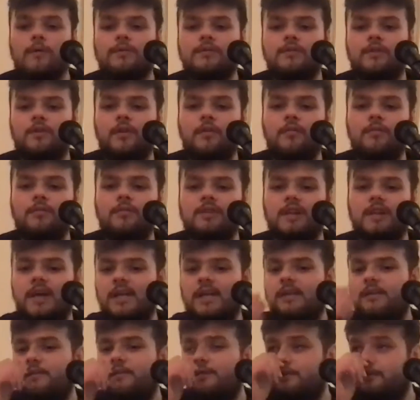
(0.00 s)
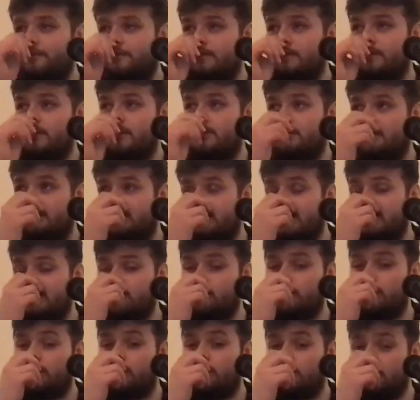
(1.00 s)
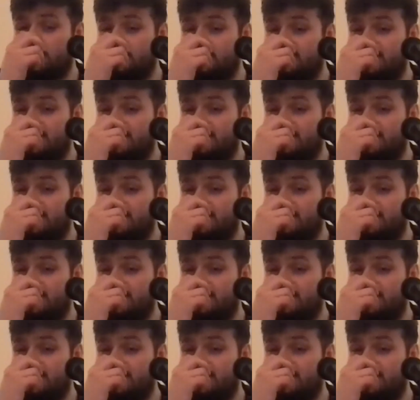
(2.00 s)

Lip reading: So it was kind of that's what it was.